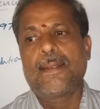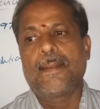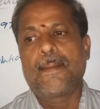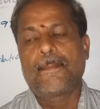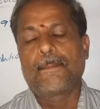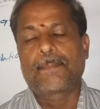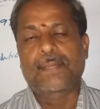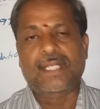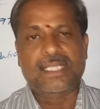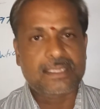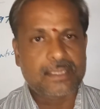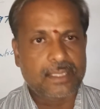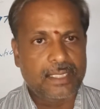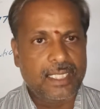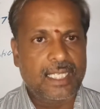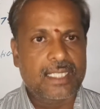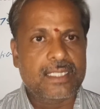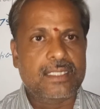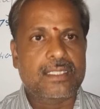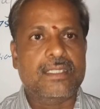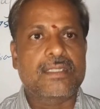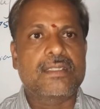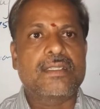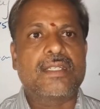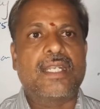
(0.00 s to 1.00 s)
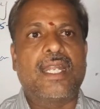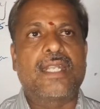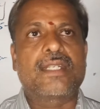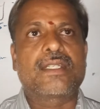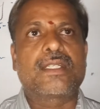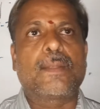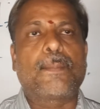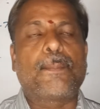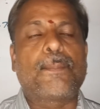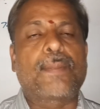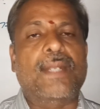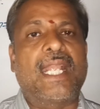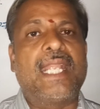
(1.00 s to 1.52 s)
president
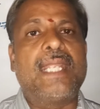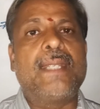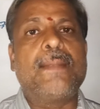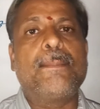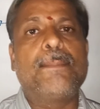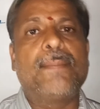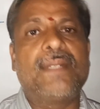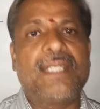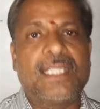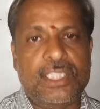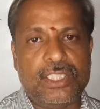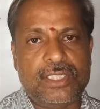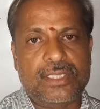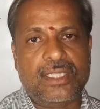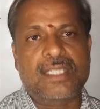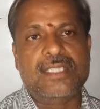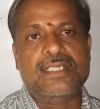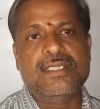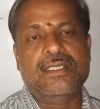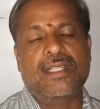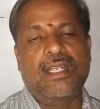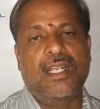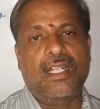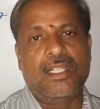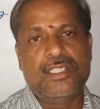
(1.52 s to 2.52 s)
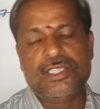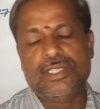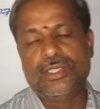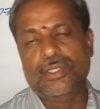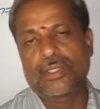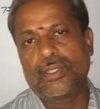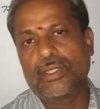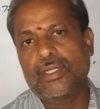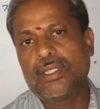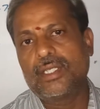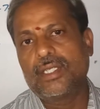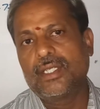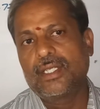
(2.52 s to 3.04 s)
and prime ministers
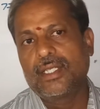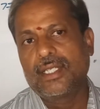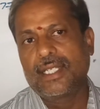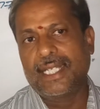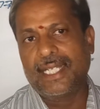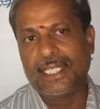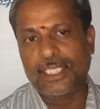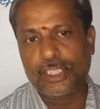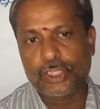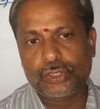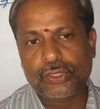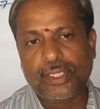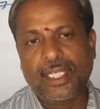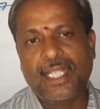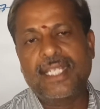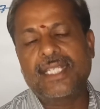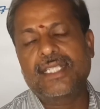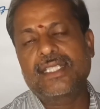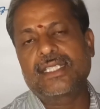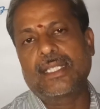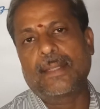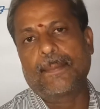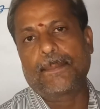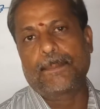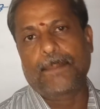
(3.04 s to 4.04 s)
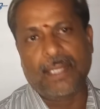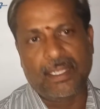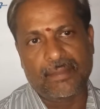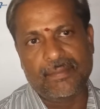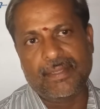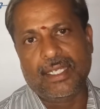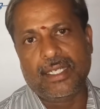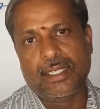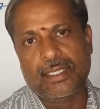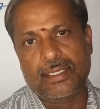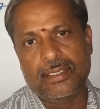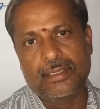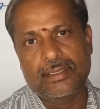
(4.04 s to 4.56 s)
also enjoying the
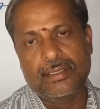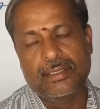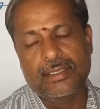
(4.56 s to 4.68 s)
power,